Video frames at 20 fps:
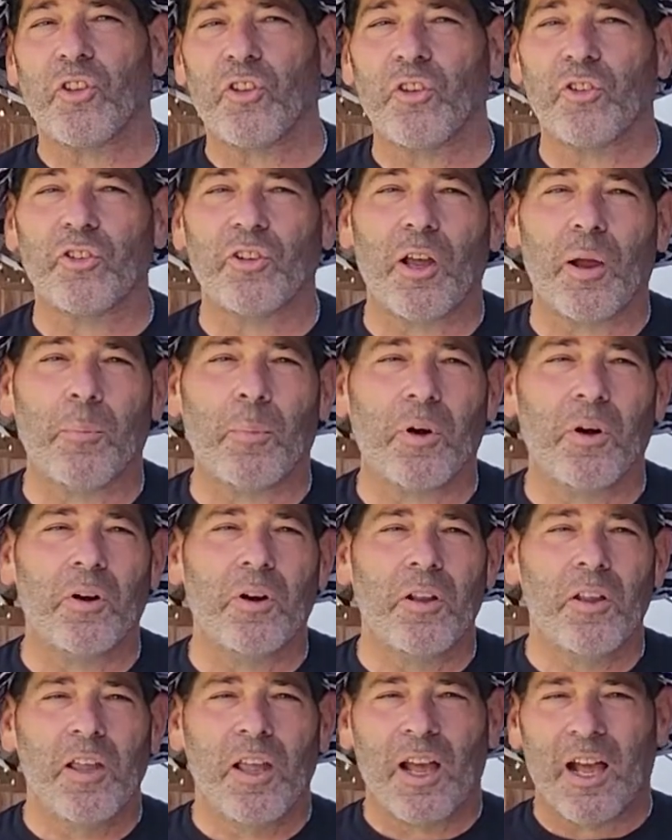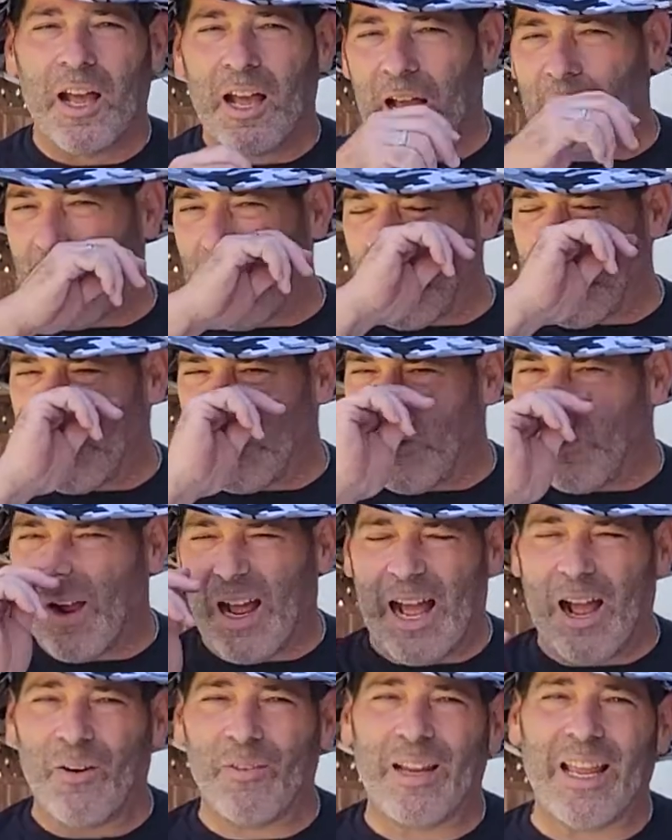the summer,
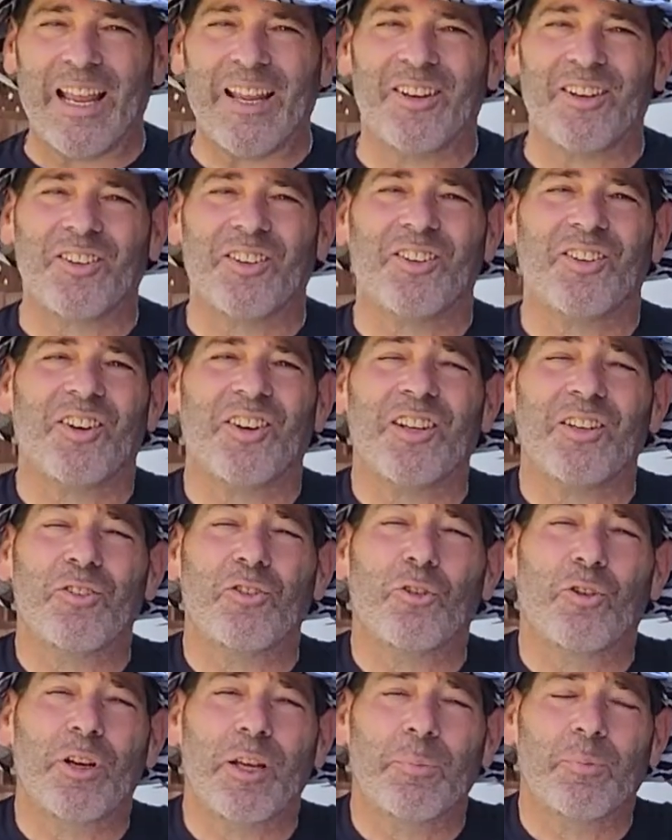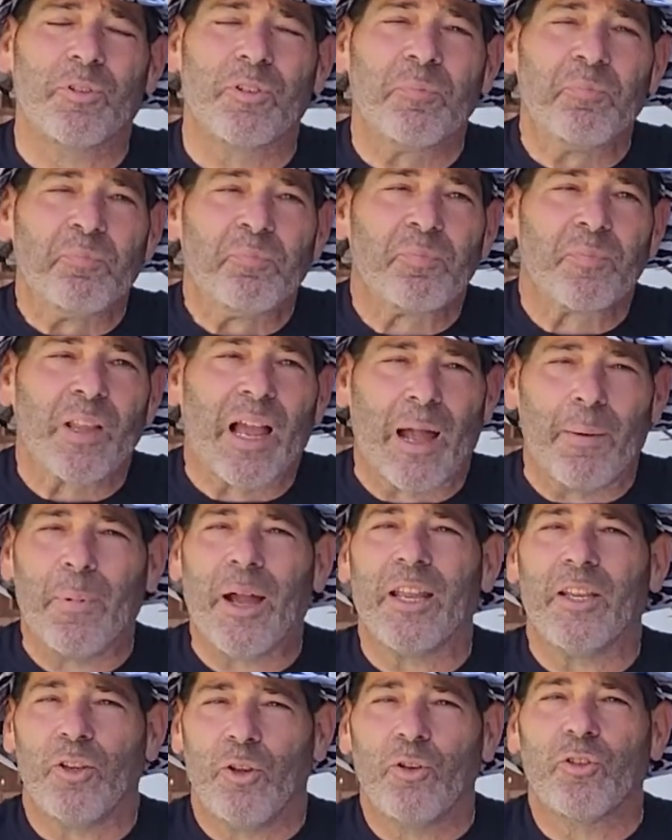out 8 to 10 trips, I
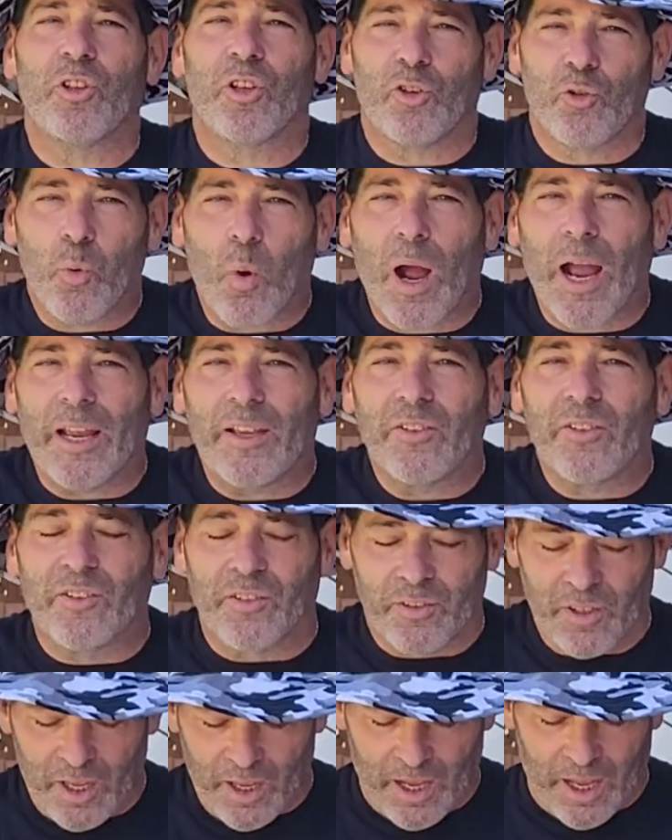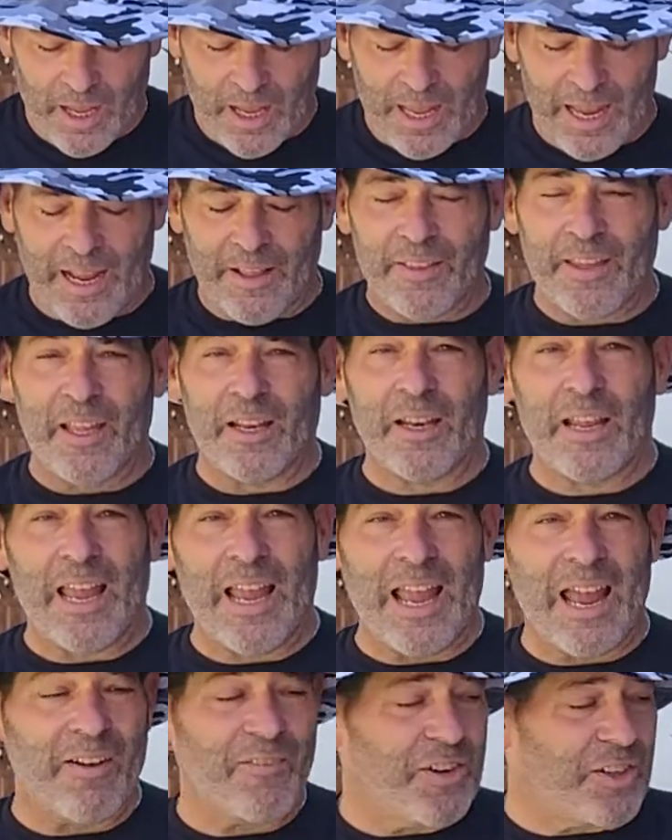might use it twice. And then
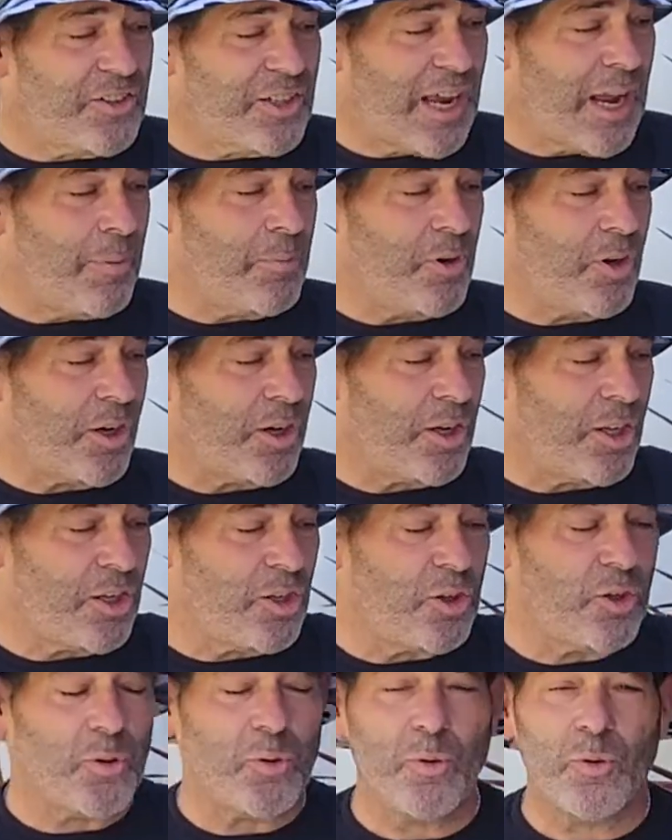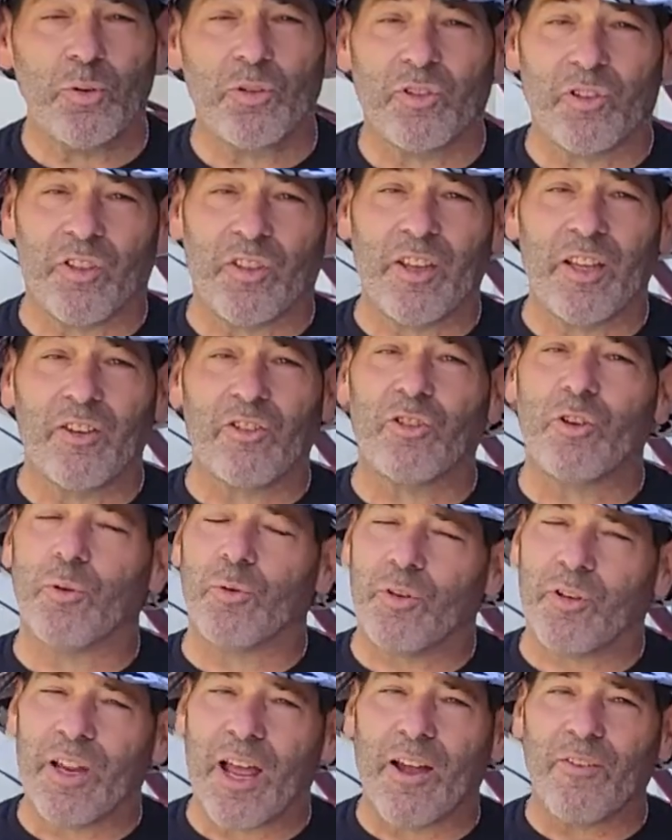every time you're going to use this, you
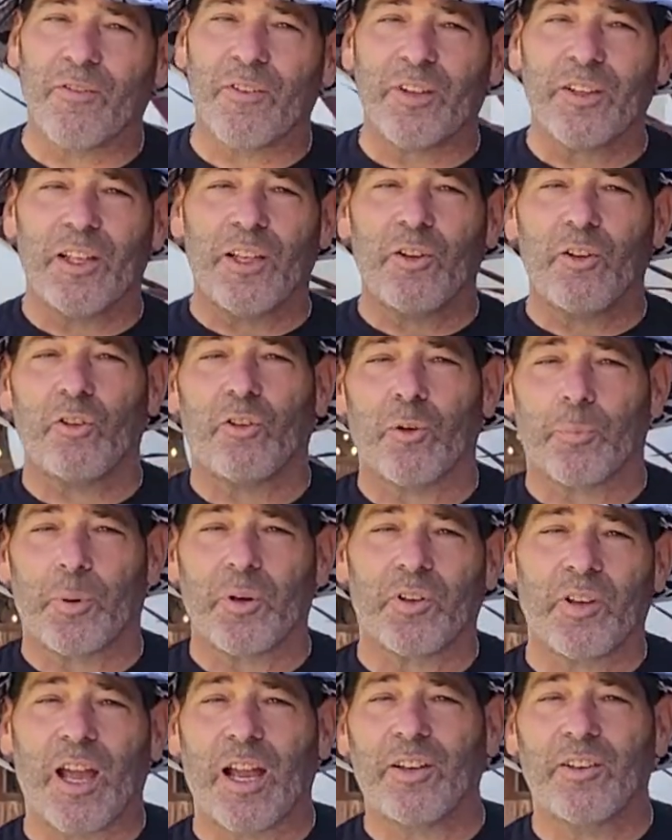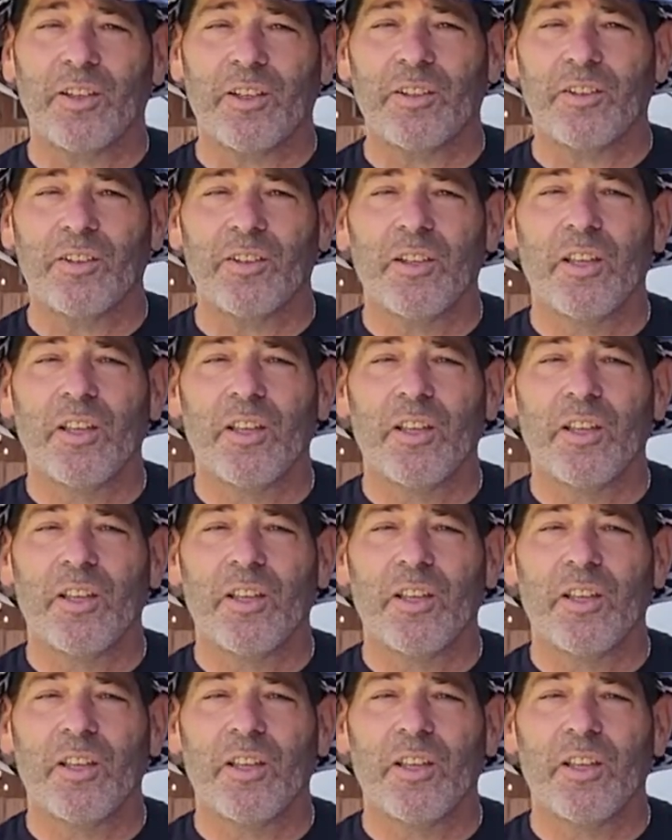definitely use the protectant.